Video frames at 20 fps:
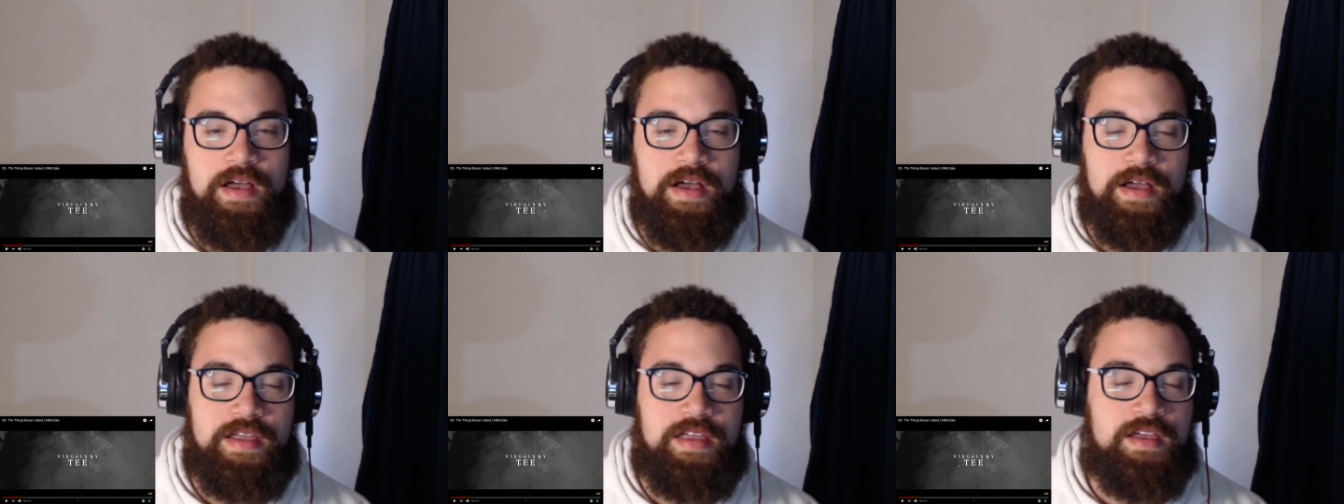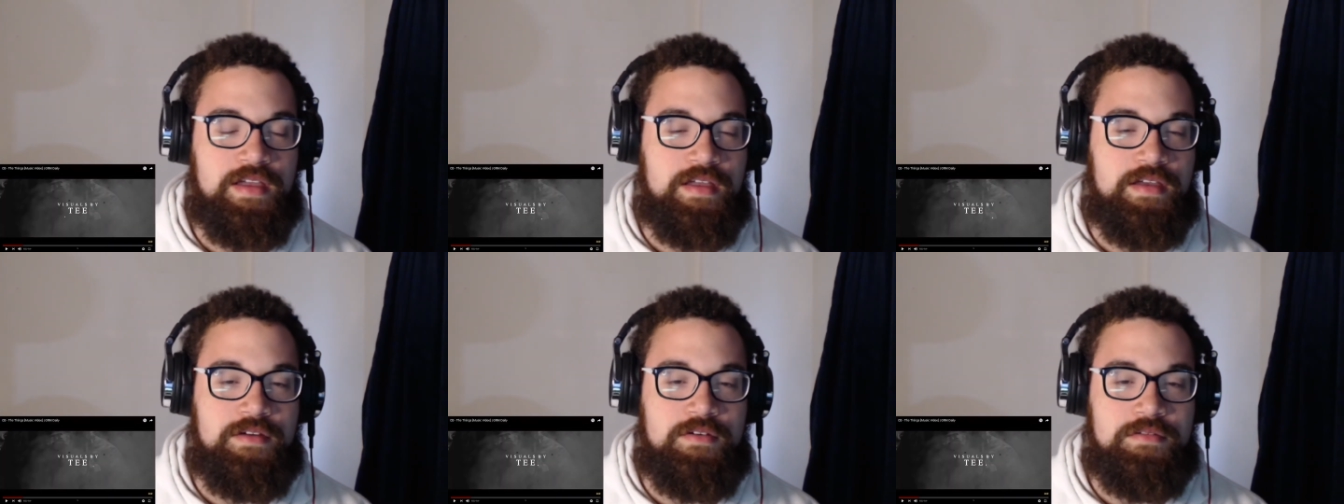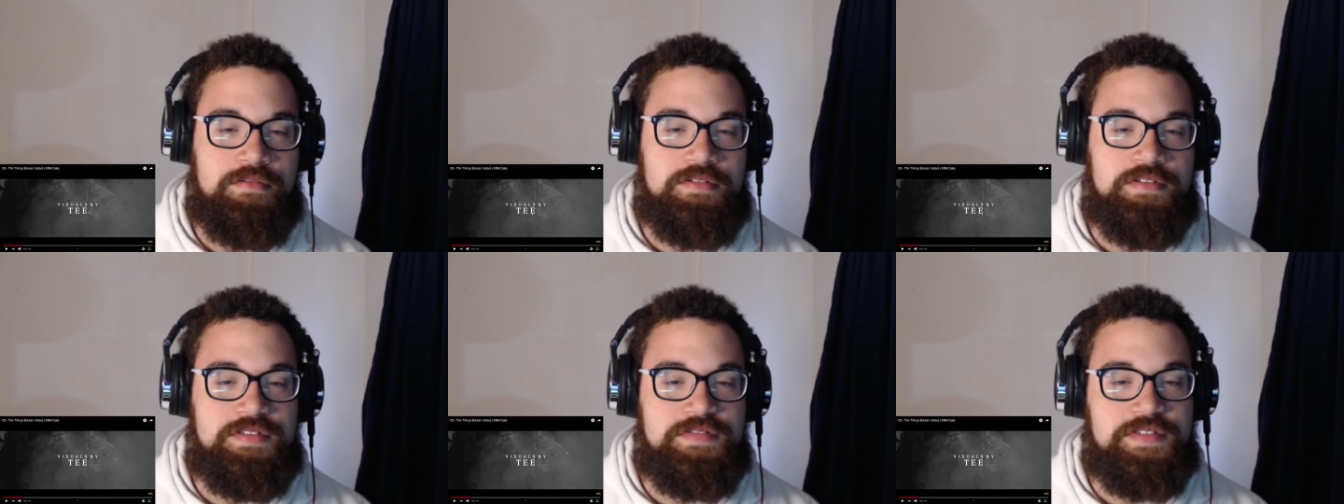I can't get
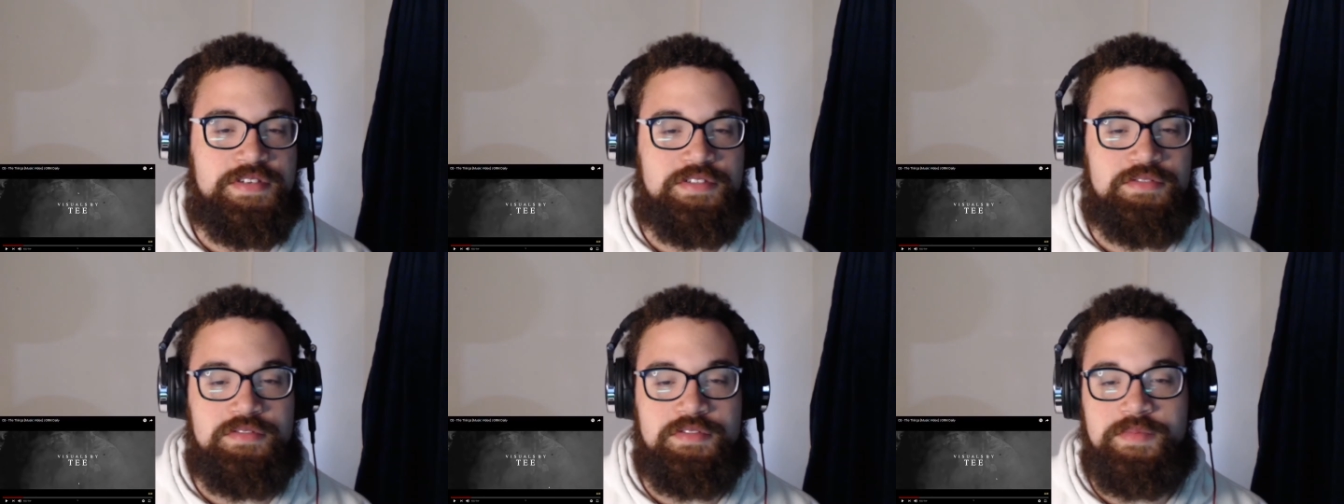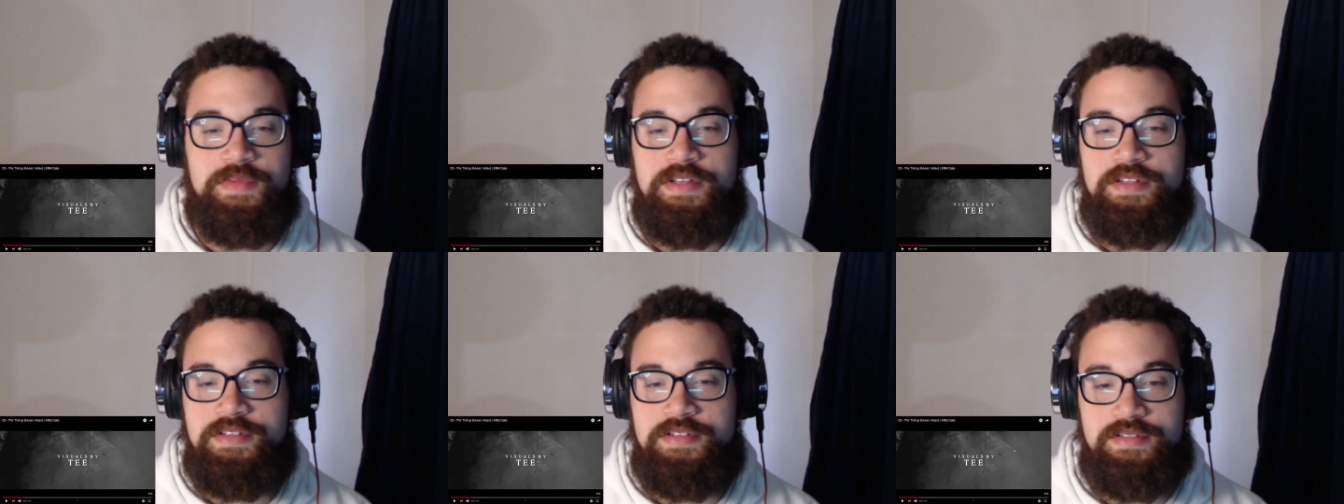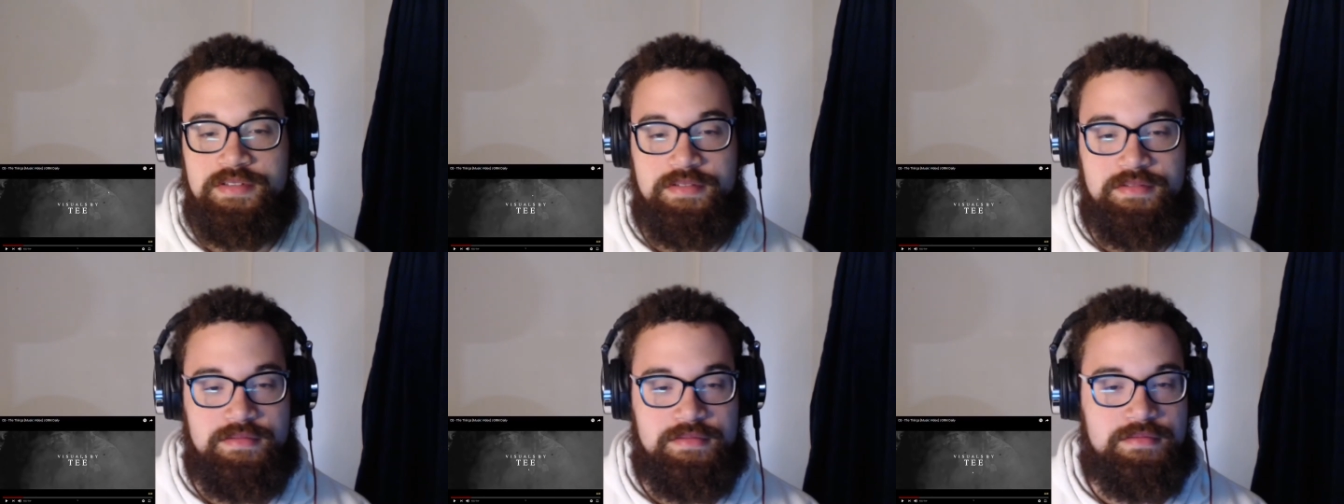over these visuals, man.
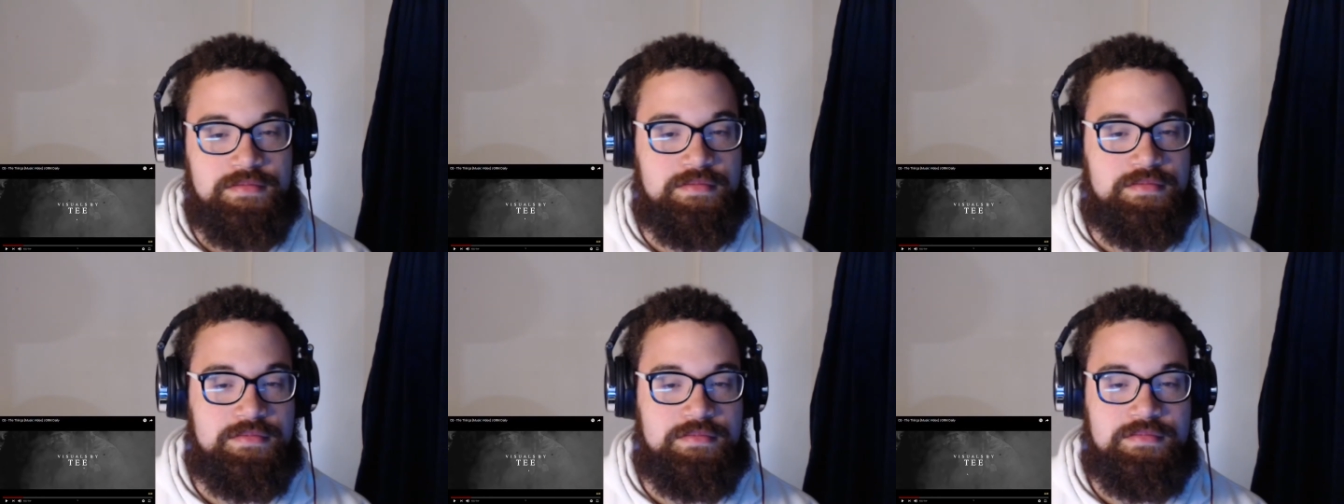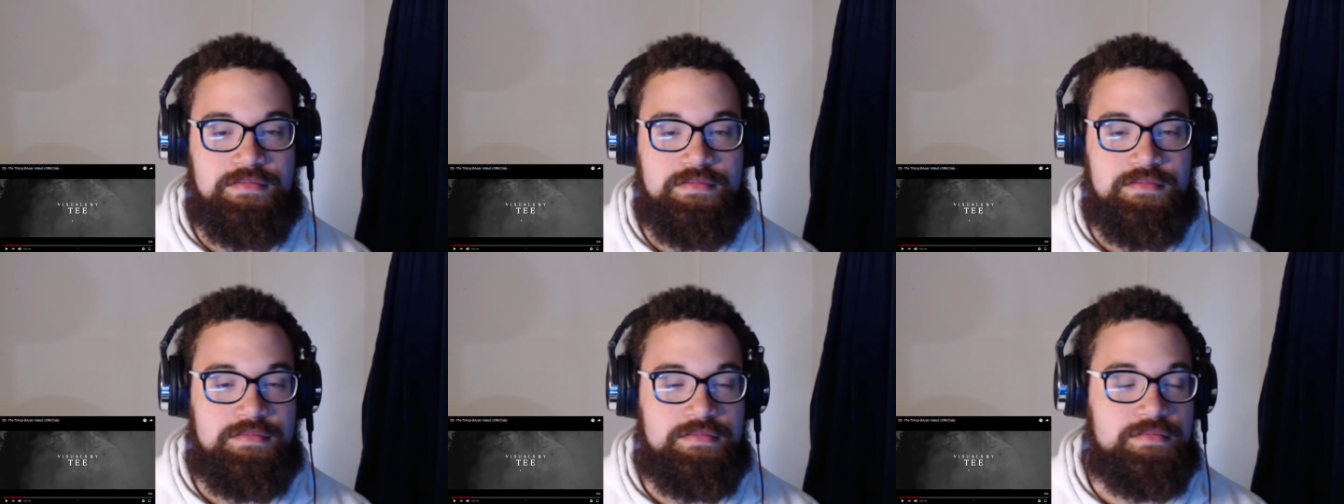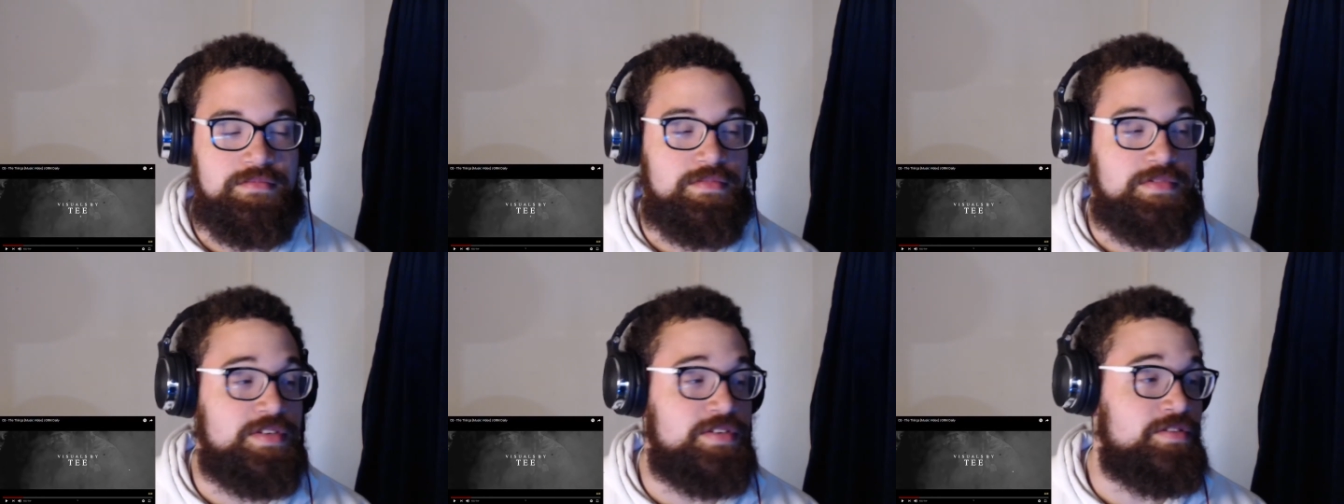This,
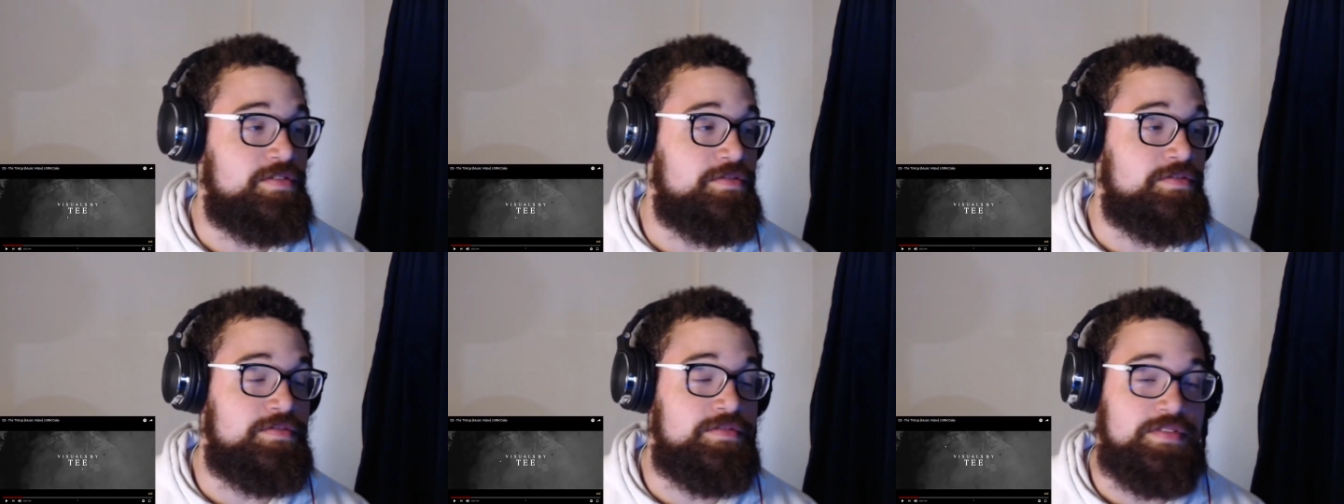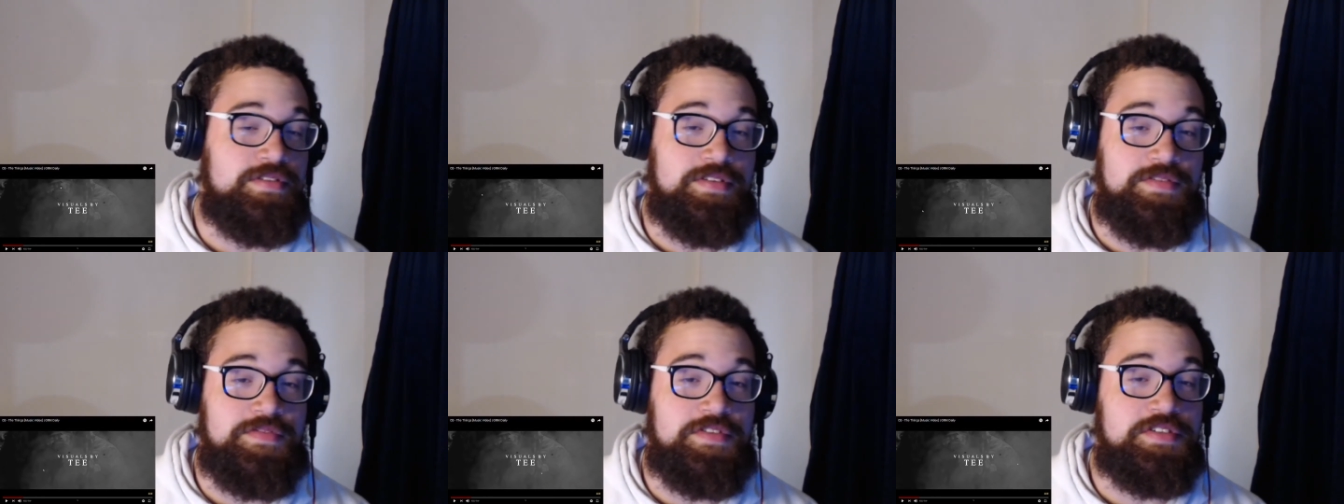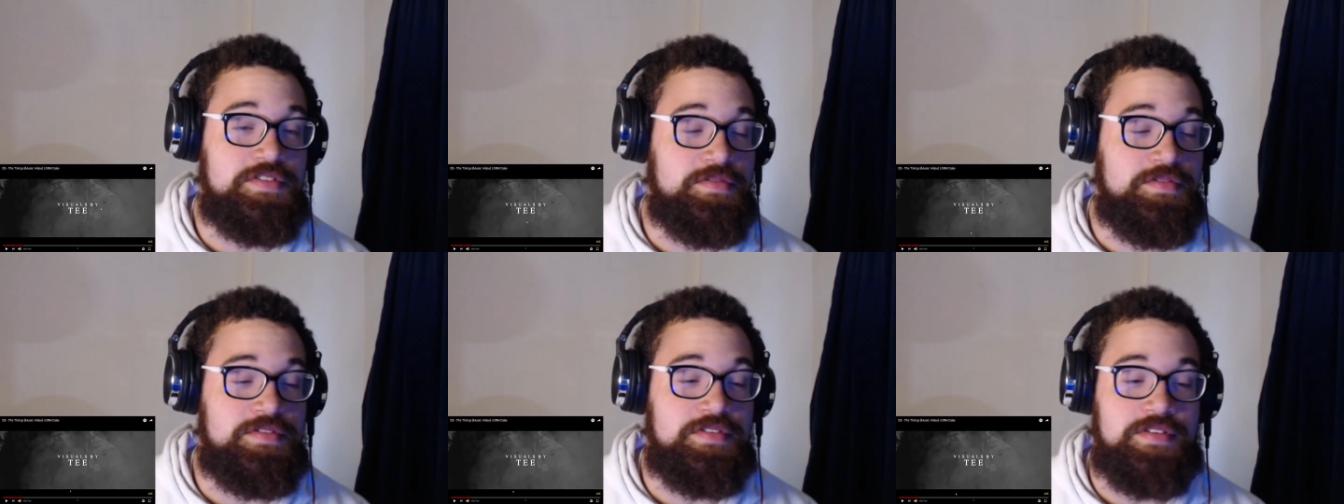this dude, these
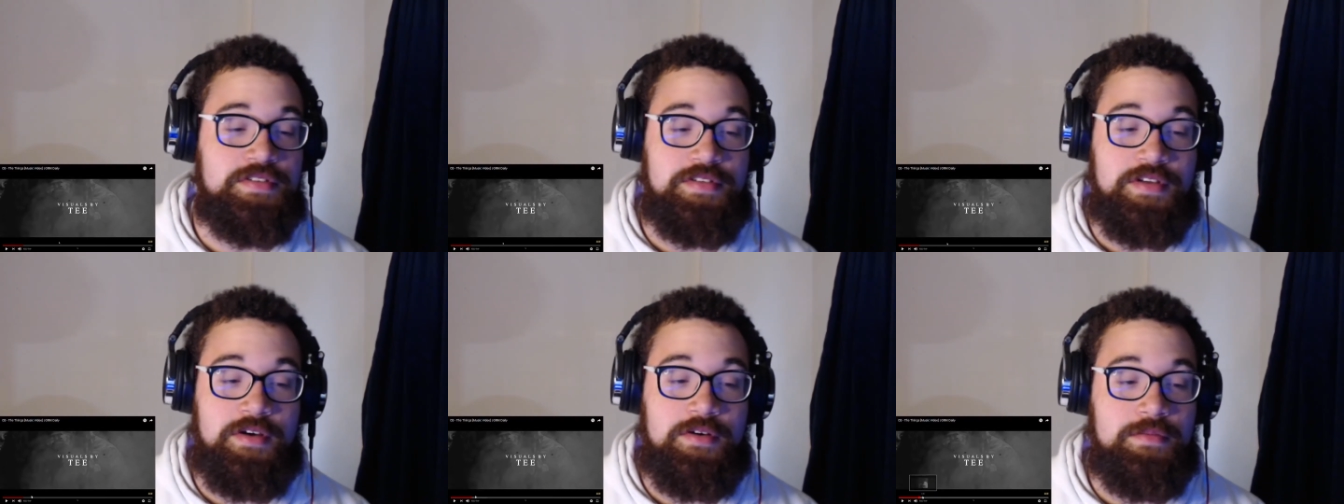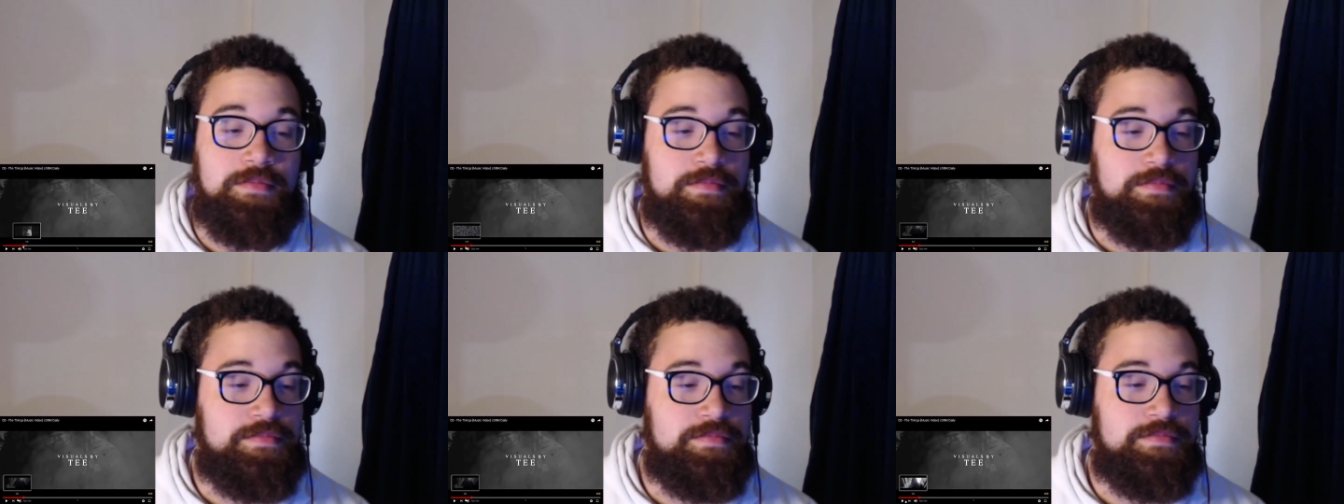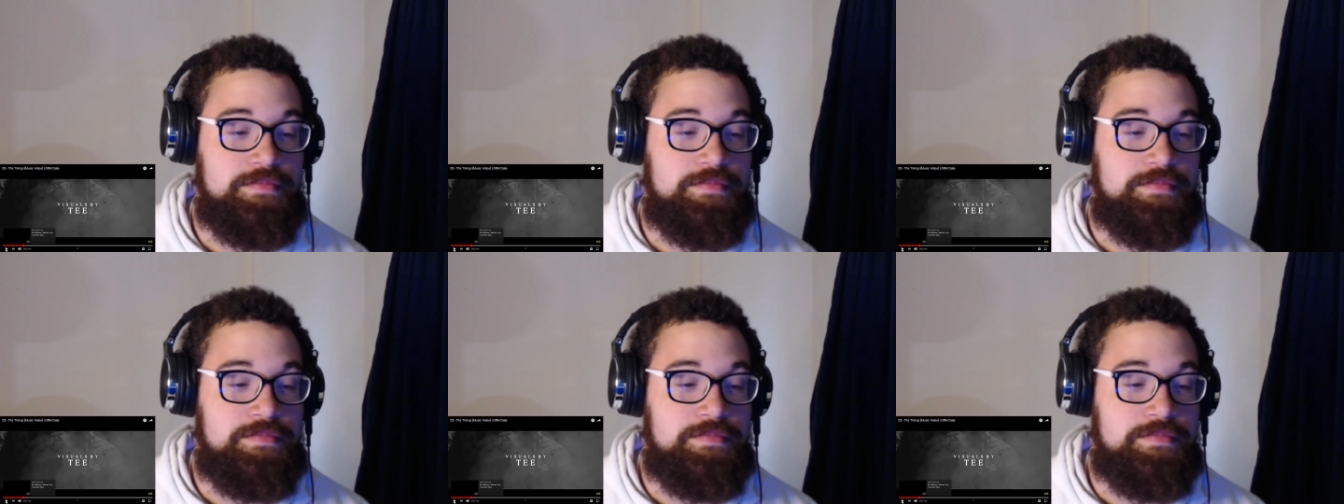visuals are dope.